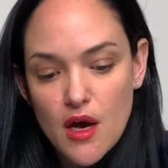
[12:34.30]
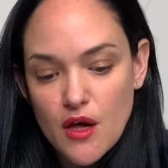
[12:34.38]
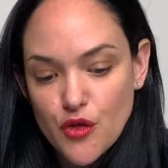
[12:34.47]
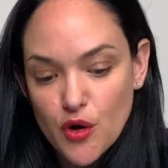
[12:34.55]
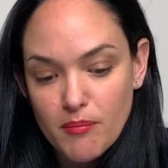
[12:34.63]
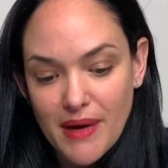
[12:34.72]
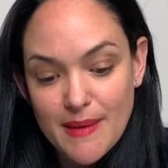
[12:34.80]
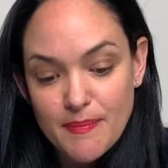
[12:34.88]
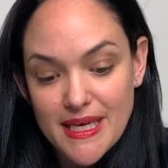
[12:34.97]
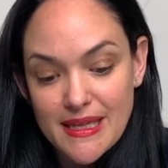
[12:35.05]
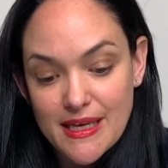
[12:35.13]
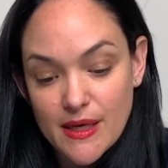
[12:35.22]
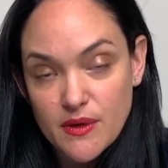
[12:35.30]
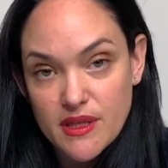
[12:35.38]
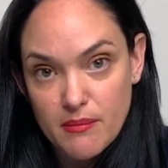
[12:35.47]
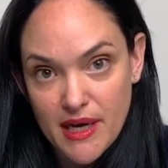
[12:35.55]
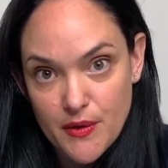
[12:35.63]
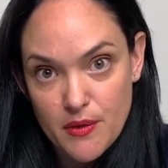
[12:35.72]
There might be a link with the
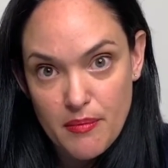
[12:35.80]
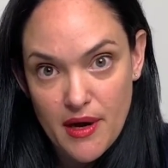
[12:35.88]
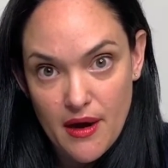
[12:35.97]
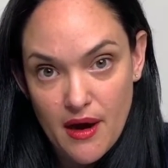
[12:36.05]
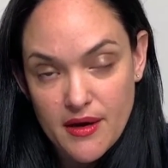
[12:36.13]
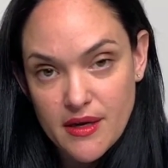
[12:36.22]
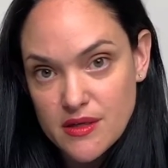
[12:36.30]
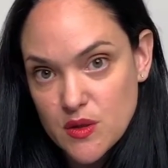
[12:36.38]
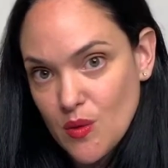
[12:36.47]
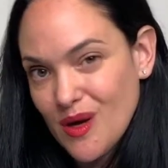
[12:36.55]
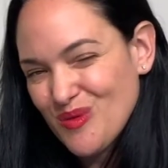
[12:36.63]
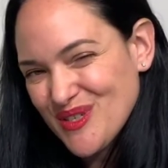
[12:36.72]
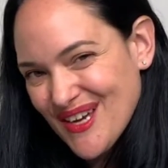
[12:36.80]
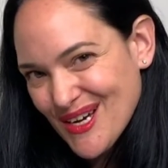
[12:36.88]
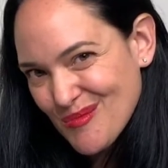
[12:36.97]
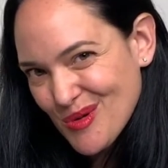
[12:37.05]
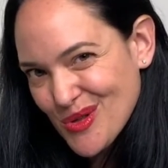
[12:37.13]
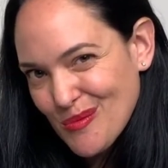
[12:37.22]
microbiota as well. We'll talk
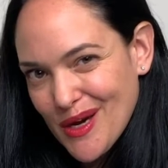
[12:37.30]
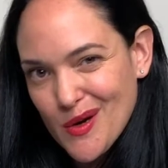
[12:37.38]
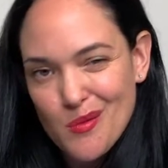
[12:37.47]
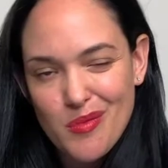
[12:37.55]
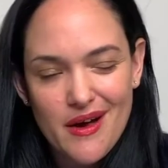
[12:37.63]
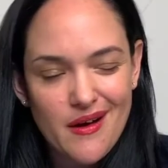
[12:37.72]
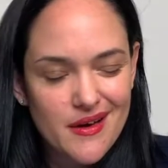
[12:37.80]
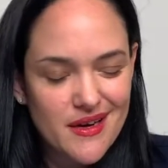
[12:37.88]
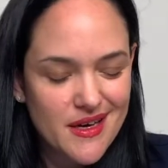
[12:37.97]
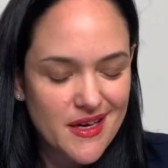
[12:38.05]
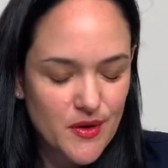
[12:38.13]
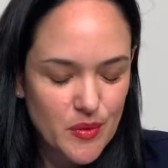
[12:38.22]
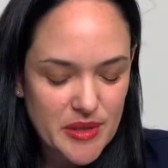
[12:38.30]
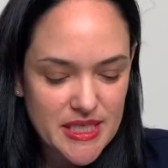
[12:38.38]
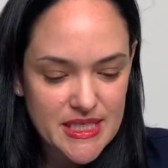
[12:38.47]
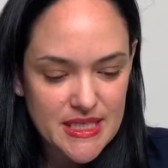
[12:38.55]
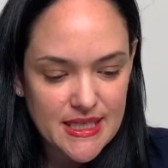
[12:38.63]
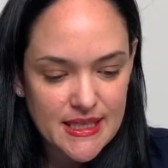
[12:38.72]
about the microbiota in
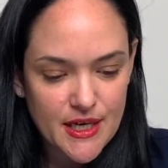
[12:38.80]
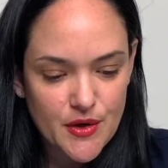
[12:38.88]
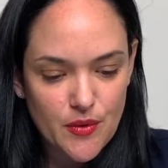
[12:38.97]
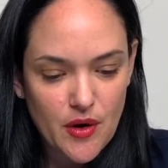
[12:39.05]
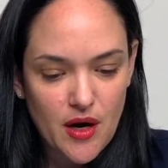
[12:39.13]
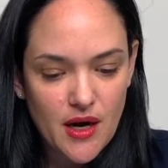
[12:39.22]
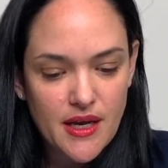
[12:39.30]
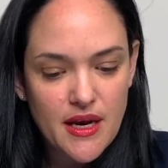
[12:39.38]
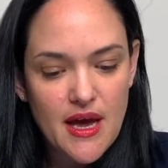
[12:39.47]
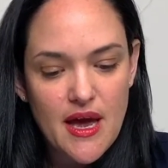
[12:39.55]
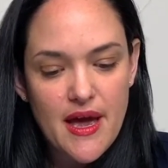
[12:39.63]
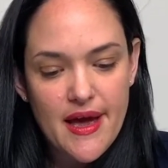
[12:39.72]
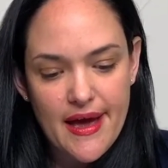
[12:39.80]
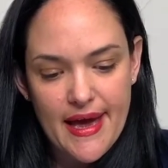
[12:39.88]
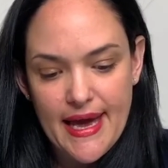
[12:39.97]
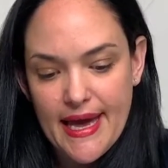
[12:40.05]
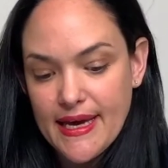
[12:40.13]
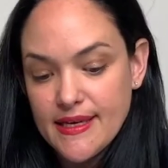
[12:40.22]
obesity later on.
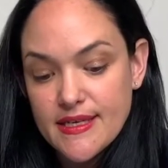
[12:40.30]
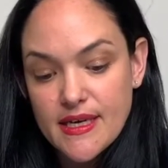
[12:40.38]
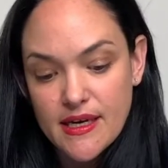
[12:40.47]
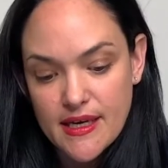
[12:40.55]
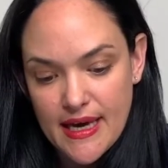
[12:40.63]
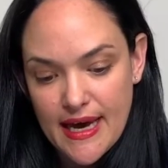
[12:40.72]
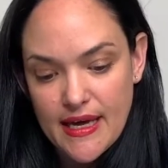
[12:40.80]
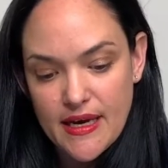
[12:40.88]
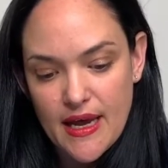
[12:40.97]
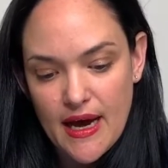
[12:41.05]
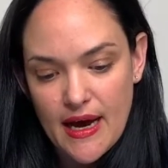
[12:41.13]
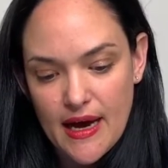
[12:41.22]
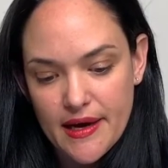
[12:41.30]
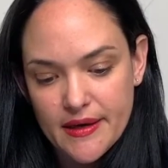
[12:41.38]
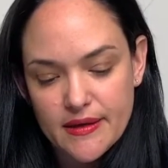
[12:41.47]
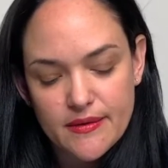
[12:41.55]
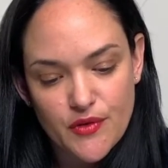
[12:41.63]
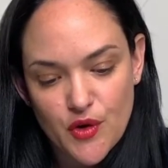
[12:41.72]
And again,
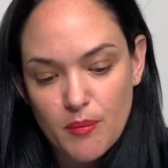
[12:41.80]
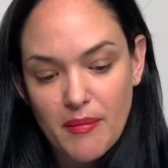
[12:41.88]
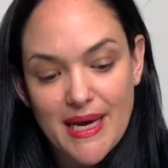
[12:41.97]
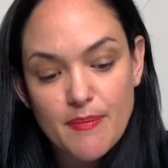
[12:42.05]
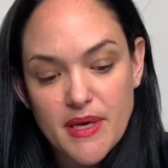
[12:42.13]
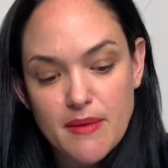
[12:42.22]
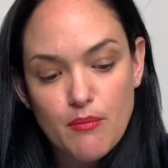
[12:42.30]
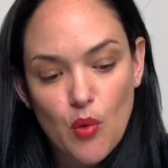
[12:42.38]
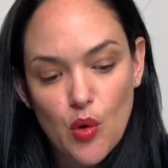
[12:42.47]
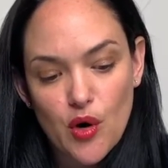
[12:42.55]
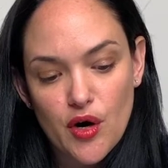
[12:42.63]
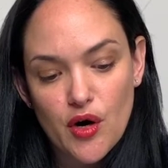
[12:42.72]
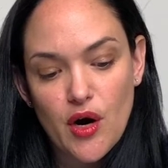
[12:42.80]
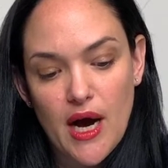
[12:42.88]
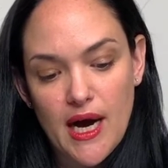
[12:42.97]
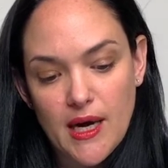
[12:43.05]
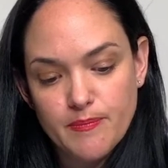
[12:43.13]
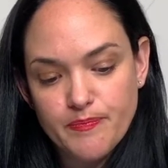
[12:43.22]
there might be more
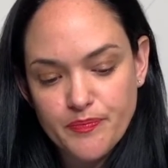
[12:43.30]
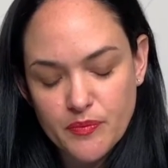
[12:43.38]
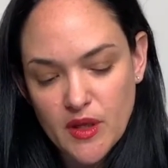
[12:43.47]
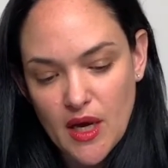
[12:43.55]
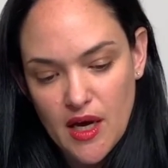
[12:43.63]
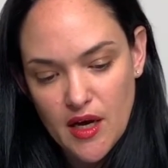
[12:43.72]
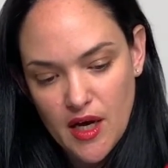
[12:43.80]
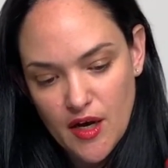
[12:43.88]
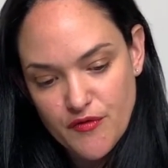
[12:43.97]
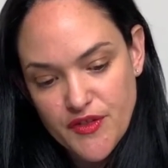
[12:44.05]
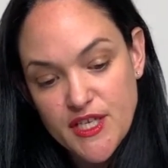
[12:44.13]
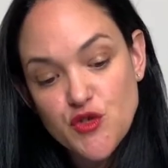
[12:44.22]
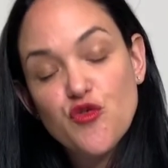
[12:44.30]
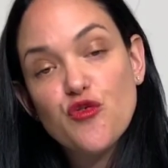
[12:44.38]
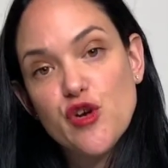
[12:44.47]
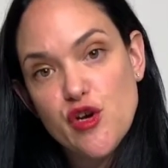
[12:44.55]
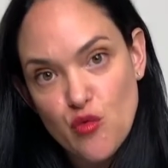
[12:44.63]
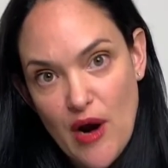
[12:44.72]
of these
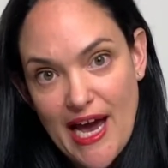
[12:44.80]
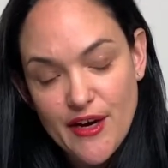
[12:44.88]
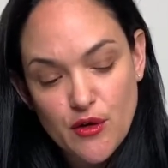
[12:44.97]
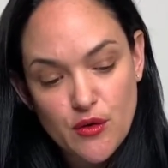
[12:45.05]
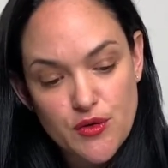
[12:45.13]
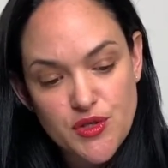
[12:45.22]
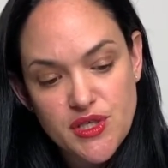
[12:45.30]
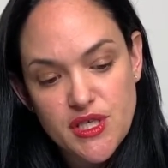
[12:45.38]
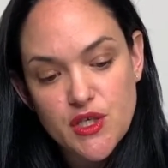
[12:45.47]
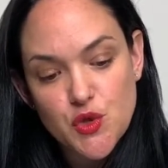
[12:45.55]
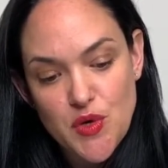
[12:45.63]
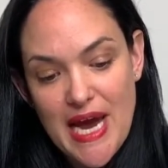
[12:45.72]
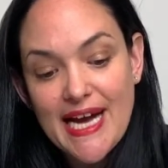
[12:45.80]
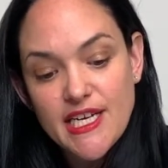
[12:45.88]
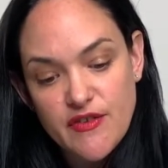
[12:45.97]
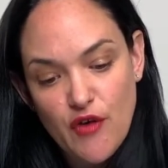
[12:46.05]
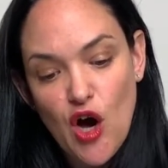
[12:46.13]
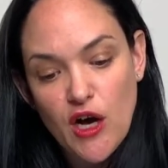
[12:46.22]
free radicals, these
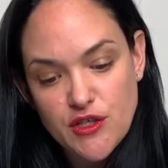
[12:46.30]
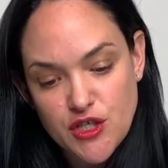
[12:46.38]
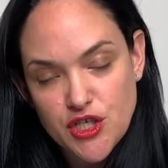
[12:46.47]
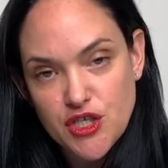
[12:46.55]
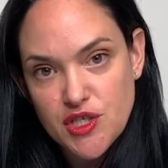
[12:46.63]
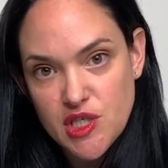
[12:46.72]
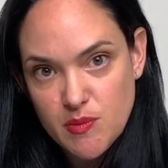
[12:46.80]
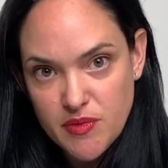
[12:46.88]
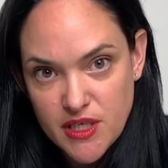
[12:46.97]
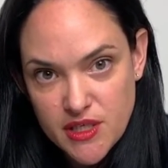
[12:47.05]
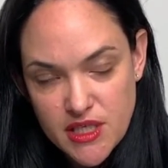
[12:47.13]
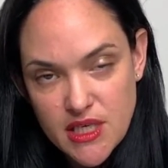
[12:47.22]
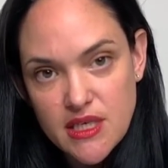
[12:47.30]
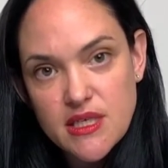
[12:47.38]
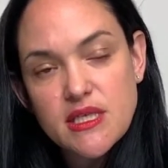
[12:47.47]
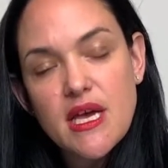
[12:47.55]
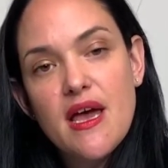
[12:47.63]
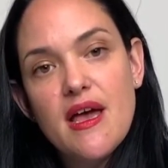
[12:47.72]
reactive oxygen
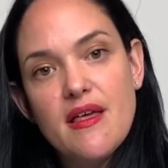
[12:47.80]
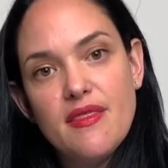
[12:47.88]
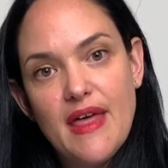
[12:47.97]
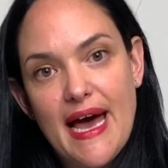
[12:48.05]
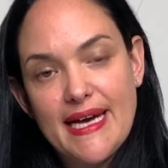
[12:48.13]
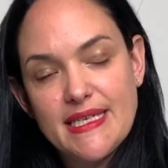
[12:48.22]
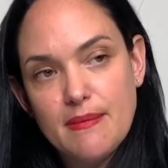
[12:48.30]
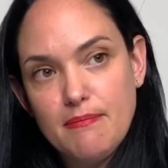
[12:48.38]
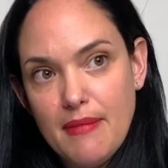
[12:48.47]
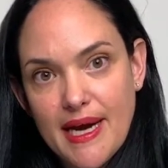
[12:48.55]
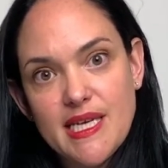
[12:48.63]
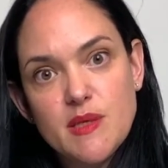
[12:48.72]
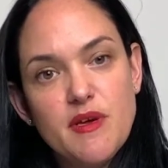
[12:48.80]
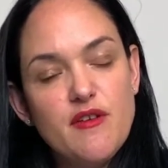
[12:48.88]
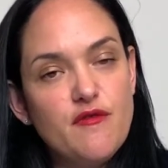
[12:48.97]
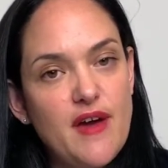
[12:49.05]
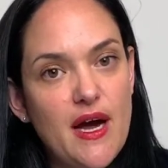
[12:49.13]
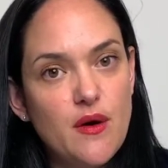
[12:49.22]
species that might be
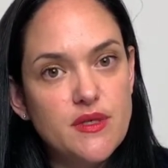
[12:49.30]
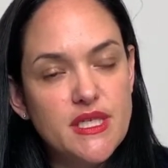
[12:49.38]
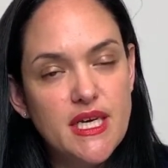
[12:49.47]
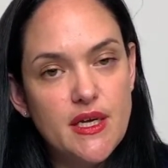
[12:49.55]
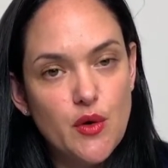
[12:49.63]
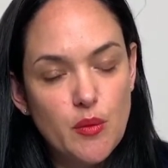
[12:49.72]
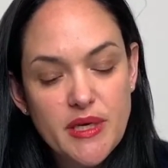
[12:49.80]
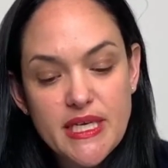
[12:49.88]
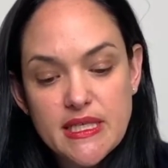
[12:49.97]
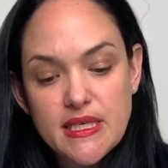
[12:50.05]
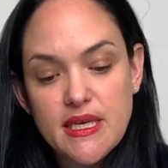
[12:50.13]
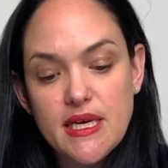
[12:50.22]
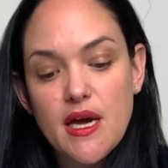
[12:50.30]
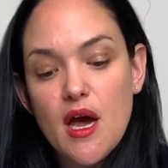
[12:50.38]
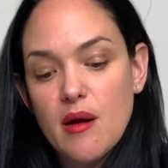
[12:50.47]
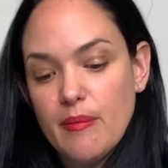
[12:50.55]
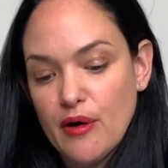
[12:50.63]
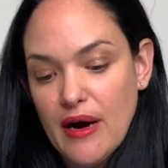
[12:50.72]
found in obesity,
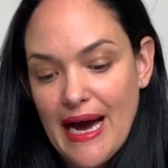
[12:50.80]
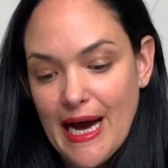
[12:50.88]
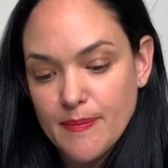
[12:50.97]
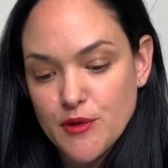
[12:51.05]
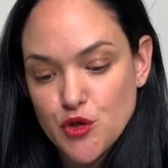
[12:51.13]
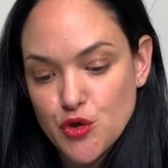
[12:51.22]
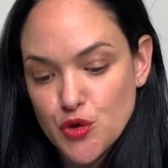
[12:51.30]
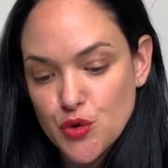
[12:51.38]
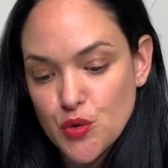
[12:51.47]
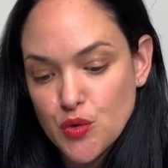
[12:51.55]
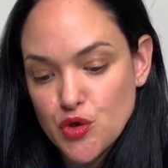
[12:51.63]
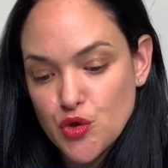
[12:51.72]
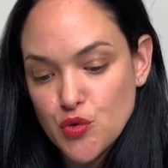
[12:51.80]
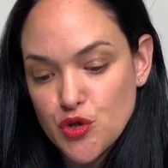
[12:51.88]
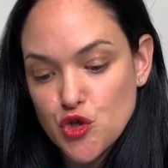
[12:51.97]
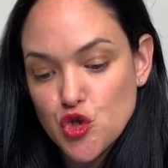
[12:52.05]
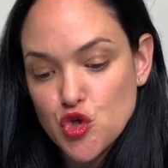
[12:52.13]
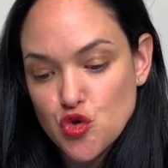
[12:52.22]
perhaps due to the
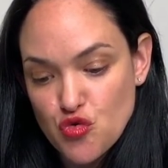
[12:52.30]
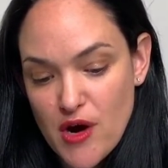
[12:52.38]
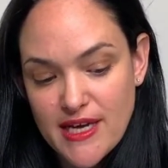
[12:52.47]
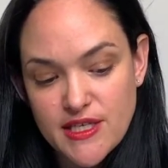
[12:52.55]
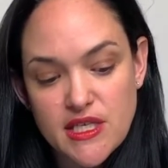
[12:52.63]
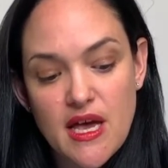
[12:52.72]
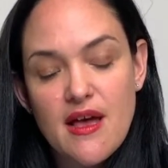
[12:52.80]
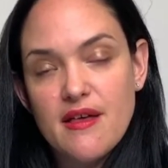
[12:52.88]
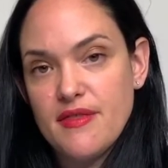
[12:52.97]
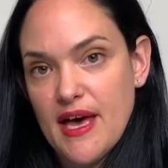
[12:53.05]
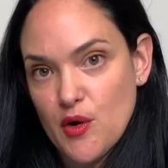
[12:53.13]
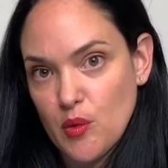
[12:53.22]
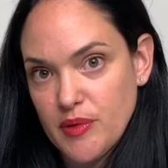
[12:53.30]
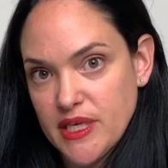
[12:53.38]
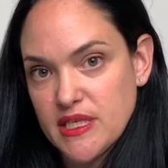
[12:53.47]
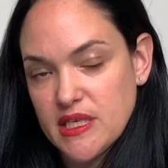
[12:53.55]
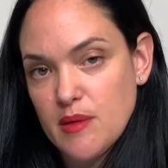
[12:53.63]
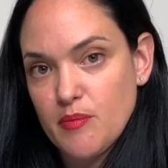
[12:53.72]
stress that
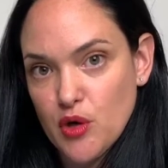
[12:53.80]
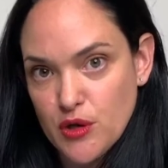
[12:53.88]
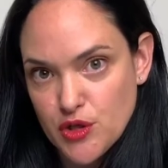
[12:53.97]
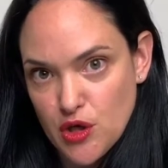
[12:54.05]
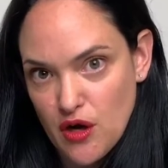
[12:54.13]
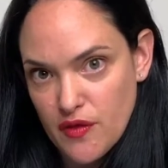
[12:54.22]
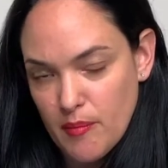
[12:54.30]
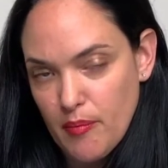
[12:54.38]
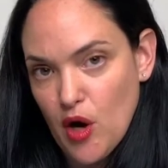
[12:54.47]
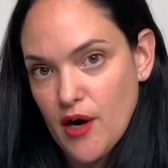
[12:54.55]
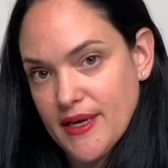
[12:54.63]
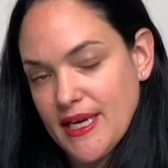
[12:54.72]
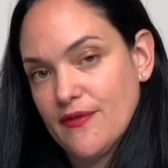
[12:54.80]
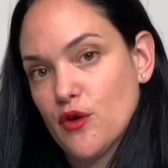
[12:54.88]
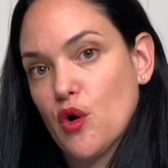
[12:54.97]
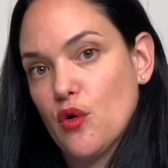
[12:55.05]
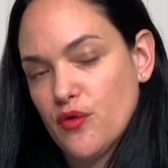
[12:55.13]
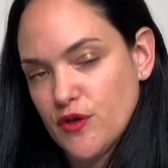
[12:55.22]
obesity puts on the body
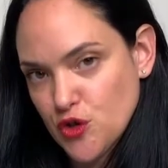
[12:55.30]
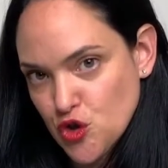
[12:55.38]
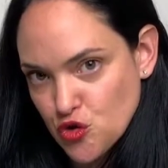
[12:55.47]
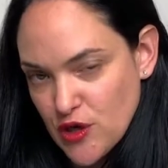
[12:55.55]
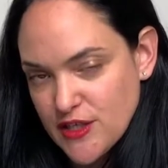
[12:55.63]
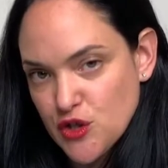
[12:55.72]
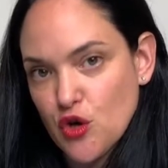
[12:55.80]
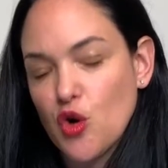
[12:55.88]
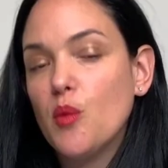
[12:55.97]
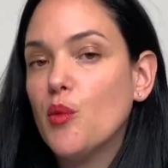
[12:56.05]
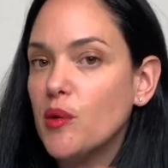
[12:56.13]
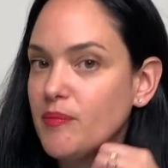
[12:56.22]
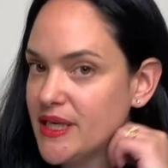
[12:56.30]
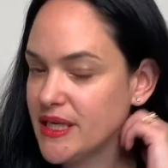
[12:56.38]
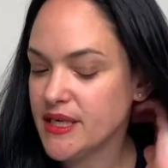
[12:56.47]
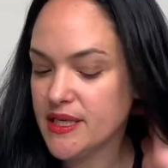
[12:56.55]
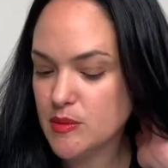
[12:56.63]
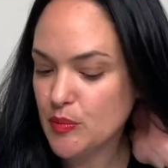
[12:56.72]
and the stress, the
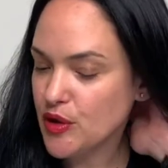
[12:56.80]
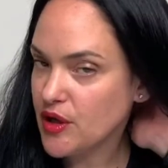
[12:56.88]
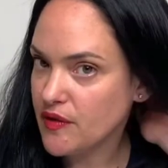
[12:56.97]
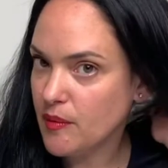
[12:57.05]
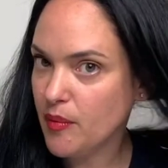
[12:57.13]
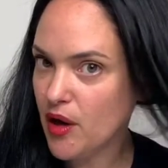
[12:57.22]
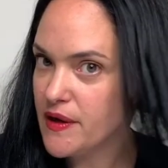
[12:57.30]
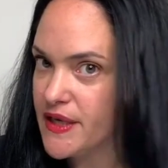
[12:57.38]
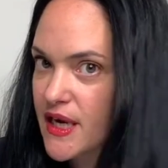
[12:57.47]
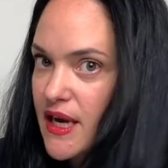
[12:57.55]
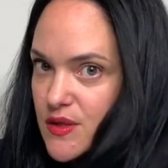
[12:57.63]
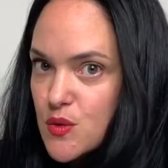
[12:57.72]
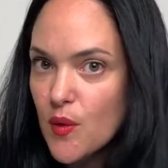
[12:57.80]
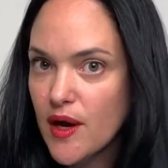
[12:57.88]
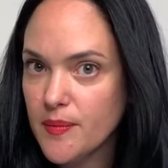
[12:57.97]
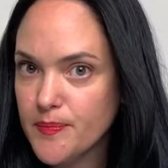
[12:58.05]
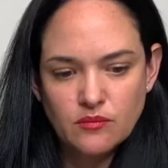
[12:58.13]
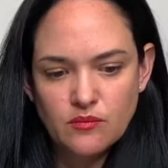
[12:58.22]
comorbidities put on the body as well.